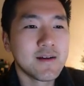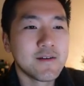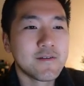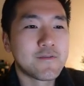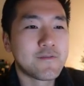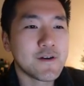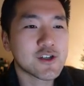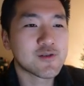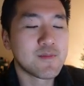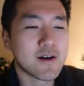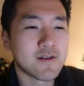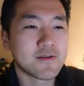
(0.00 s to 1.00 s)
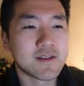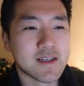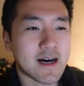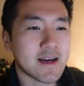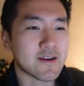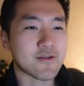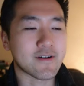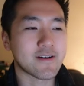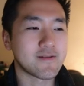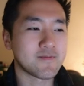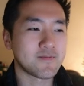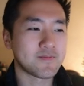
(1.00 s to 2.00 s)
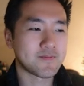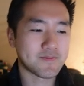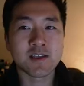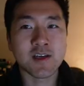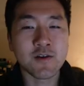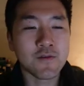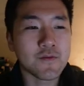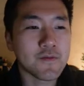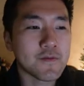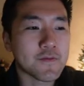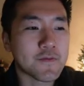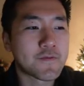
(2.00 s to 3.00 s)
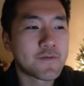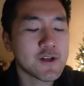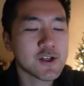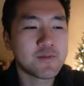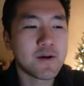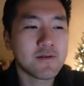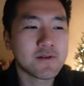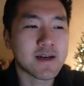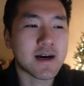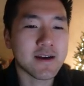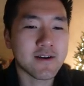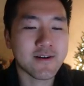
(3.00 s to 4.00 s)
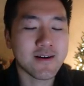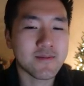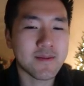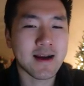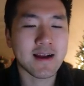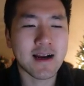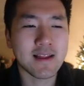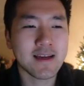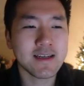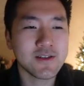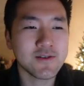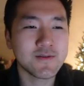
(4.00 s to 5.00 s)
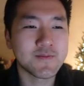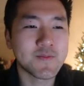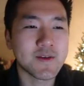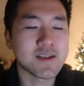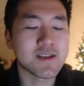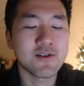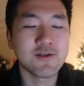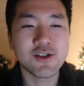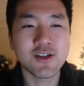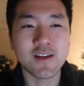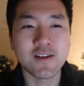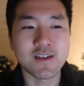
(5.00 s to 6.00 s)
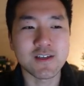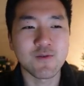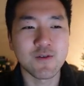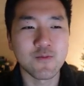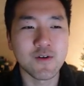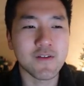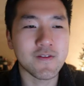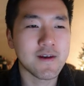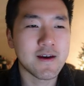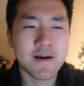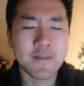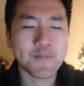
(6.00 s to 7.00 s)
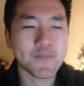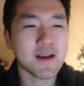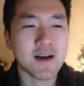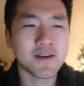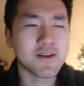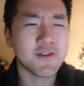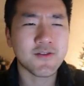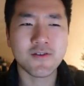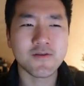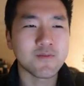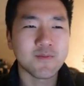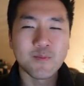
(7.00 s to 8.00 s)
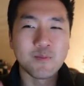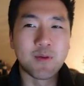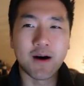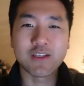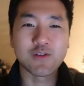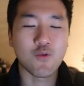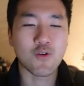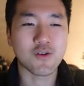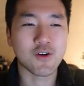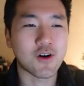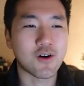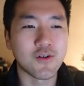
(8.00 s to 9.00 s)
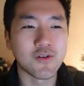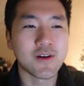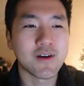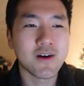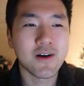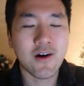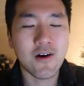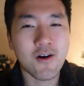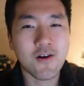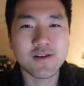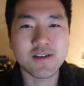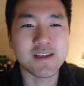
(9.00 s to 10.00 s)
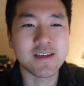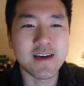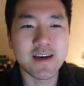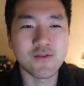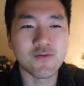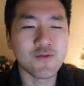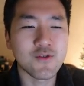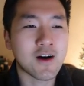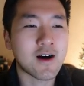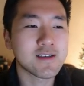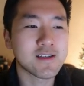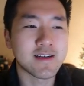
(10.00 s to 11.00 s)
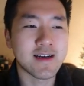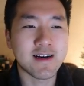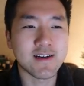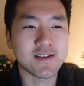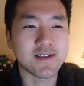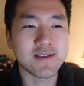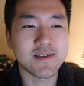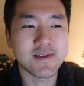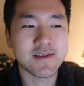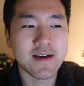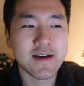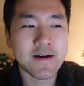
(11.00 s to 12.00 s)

Fishbone diagram. So fishbone diagram, I like to associate this one with another buzzword called RCA, root cause analysis.